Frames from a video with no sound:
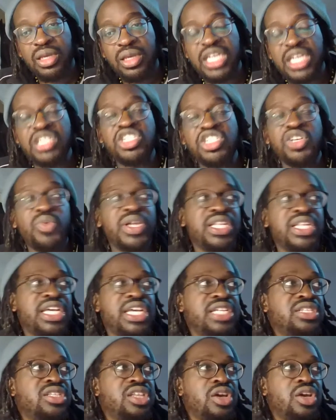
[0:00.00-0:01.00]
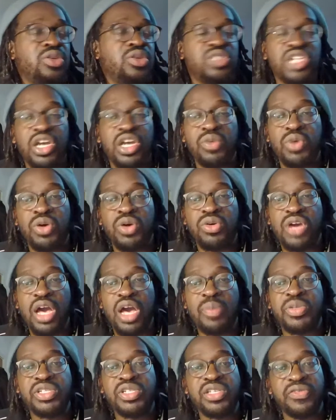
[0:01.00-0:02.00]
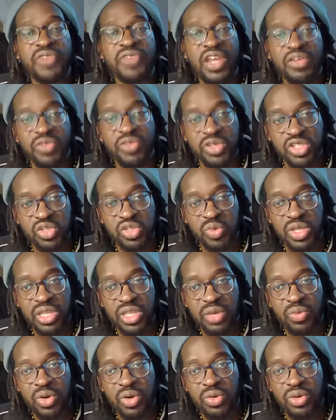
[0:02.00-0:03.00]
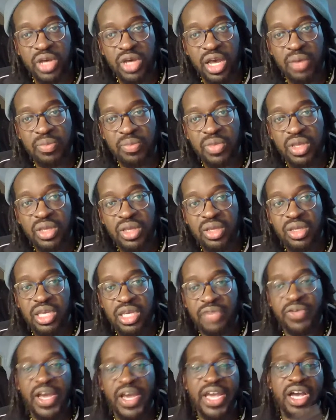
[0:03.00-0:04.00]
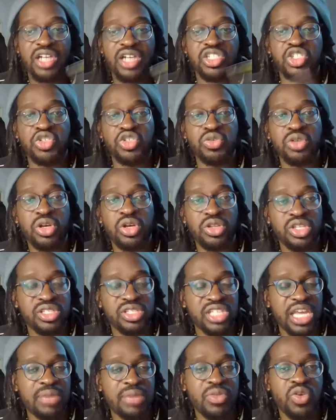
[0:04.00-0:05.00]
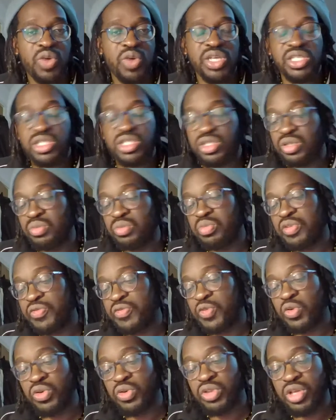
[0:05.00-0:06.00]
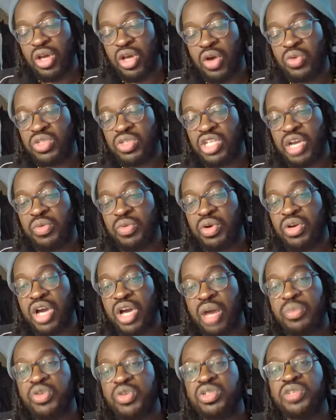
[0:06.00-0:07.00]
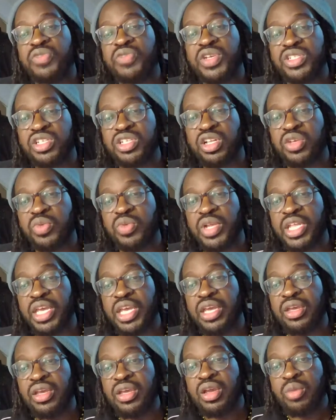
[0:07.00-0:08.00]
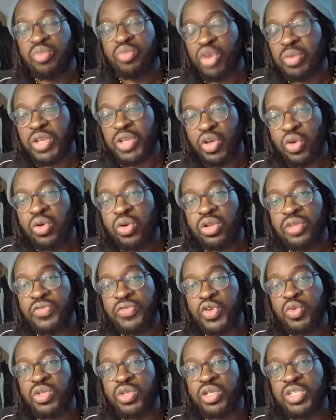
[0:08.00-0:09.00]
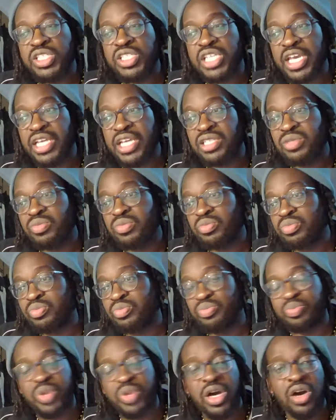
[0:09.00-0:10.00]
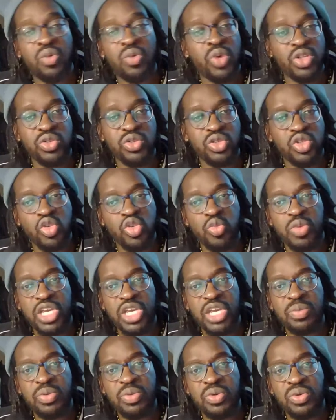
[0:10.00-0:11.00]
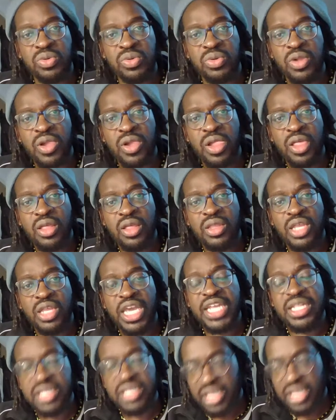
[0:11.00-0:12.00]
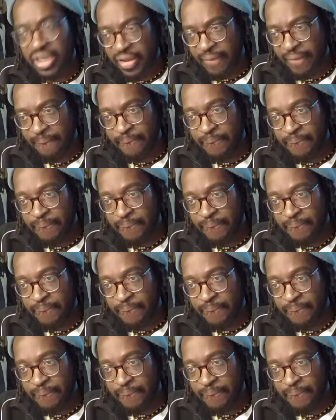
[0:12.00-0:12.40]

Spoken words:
India went into the ODI World Cup as the favourites to win that World Cup. If I asked you lot the same question before the ODI World Cup, who do you think is going to win it? Probably all of you would have said, bar one or two people, India.